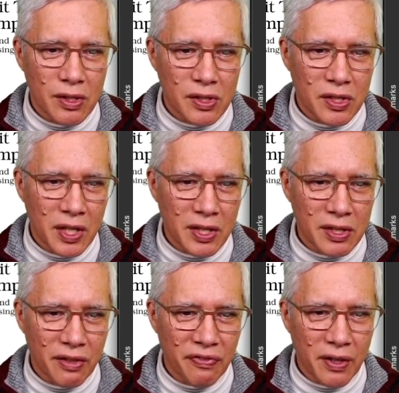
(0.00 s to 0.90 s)
test
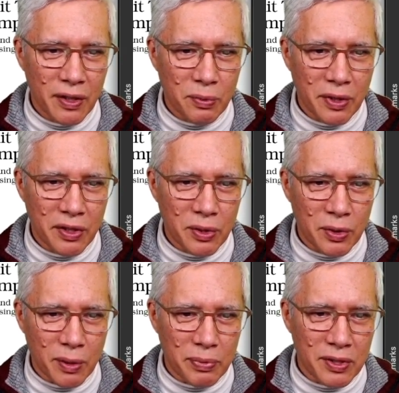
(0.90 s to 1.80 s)
a friend with
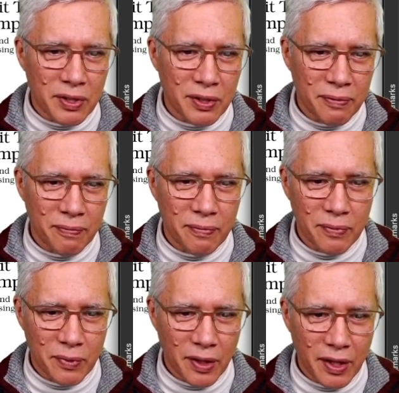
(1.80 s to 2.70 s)
trips,
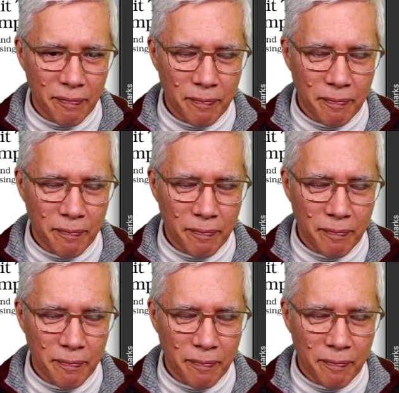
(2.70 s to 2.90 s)
right?